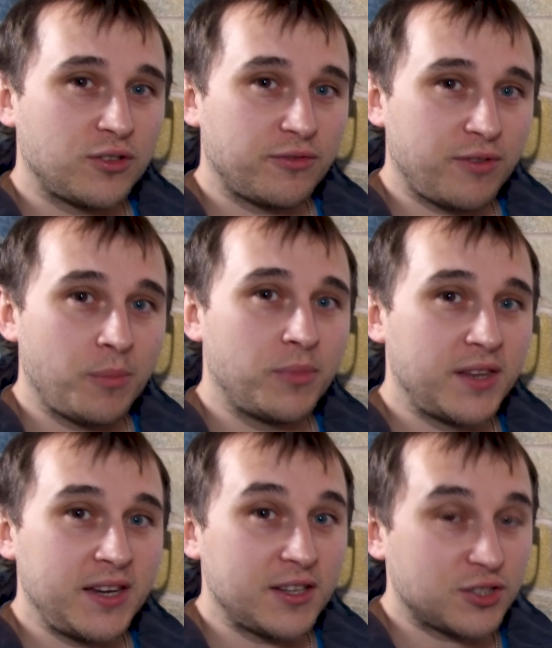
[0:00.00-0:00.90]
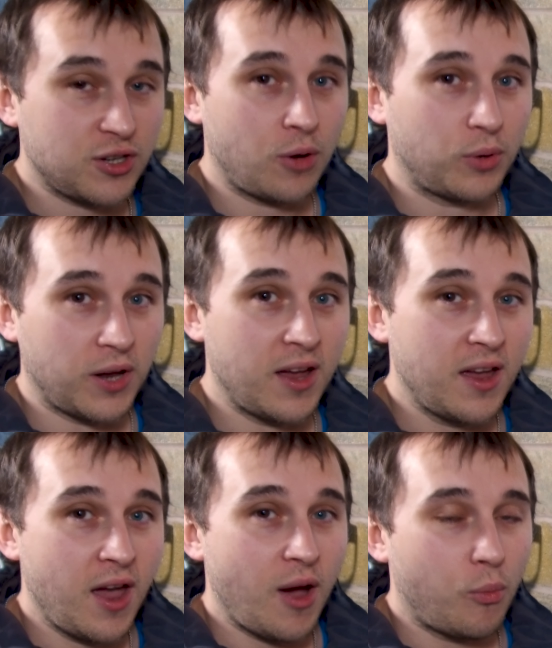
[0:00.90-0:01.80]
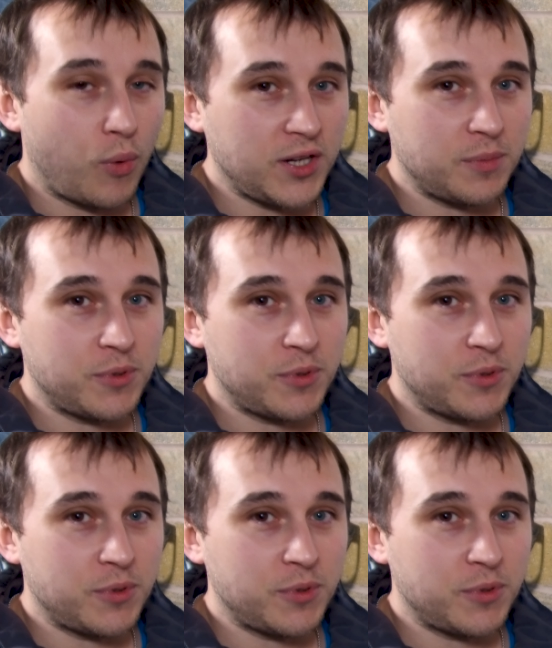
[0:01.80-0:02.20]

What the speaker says: from the solar when you're